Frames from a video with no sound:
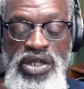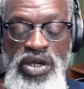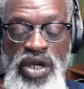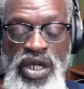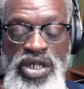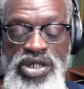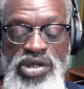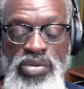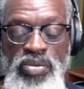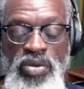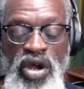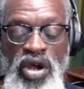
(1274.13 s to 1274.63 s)

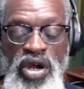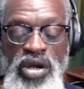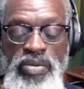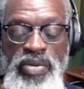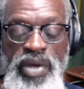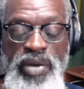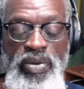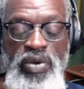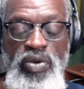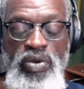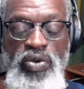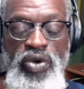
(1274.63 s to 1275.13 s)
Andre Martin,
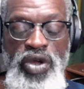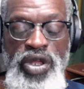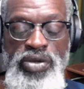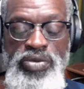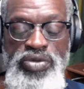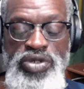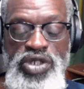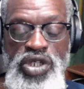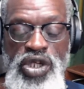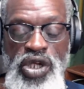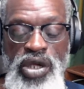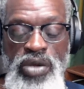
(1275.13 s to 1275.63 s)
Mabel
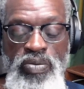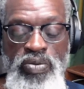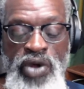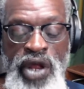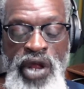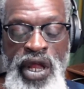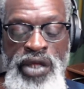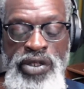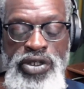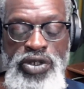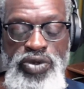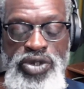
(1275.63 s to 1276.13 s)
Williams, Terry
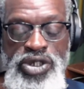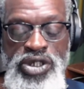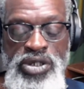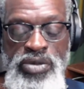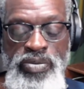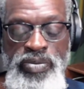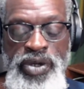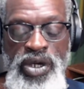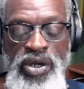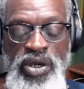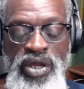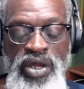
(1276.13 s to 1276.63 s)
Brown, Teresa
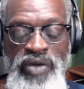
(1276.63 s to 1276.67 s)
Biddle,